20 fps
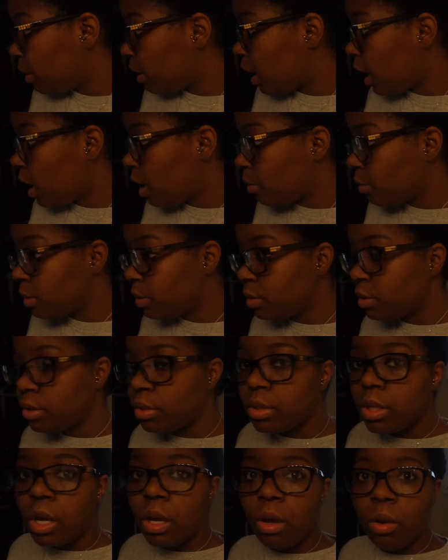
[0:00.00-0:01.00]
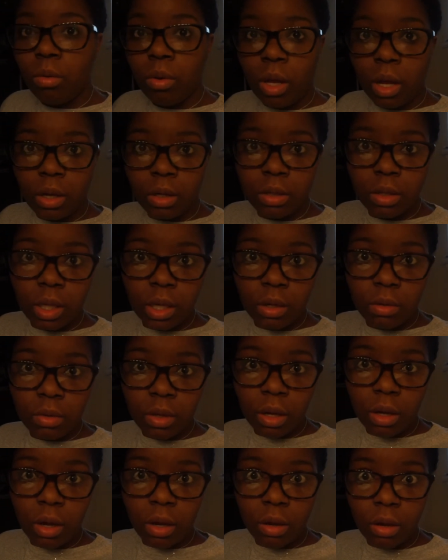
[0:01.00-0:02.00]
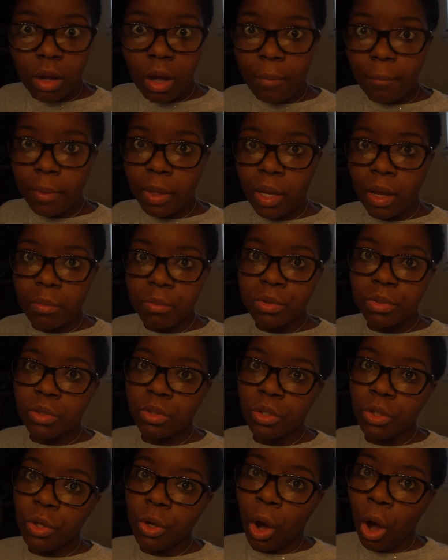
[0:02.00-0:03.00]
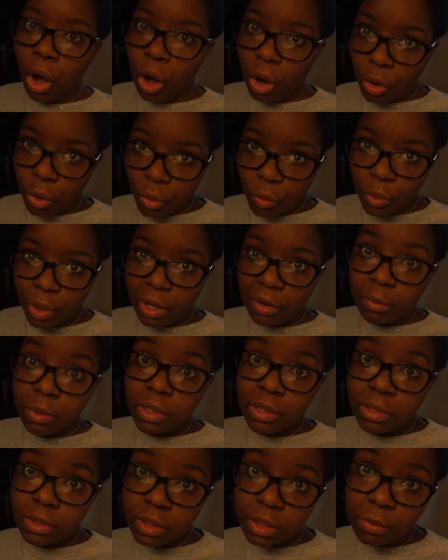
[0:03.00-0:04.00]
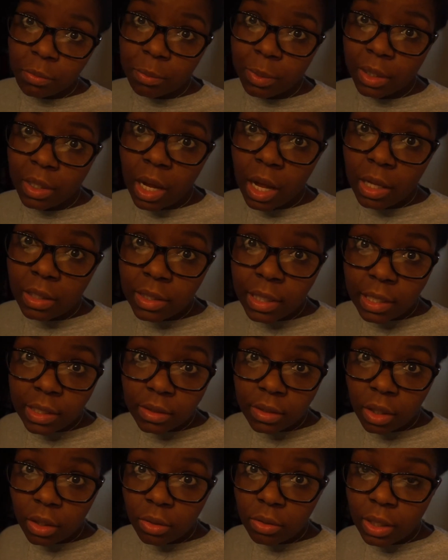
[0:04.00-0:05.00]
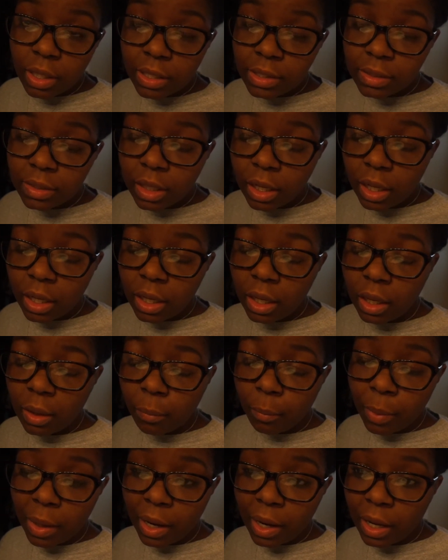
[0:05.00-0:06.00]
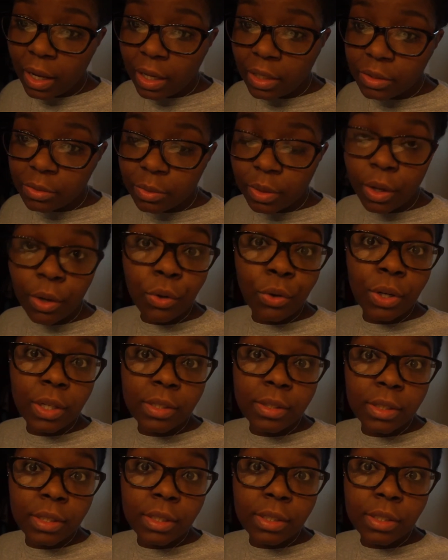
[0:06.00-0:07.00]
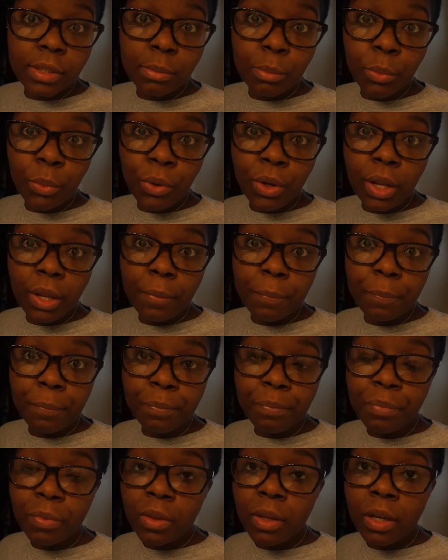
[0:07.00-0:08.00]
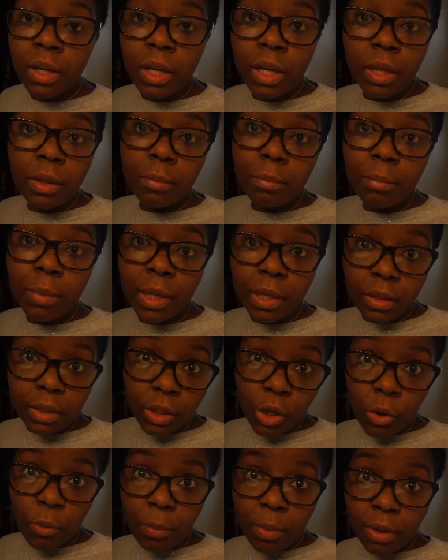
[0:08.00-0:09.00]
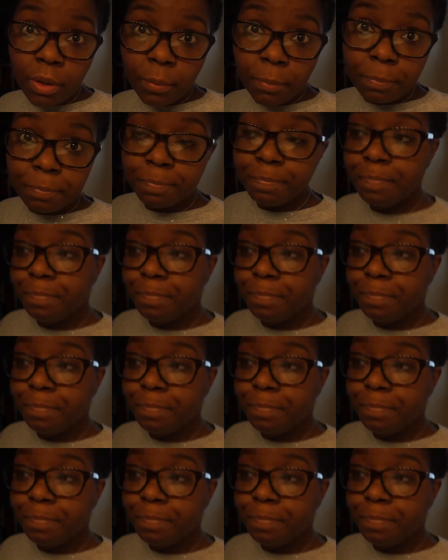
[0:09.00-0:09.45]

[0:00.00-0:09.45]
but I was so knocked out, y'all. I mean, I was gone. I went to sleep with my contacts on last night, and my eyes were all crusty this morning. Couldn't barely open them.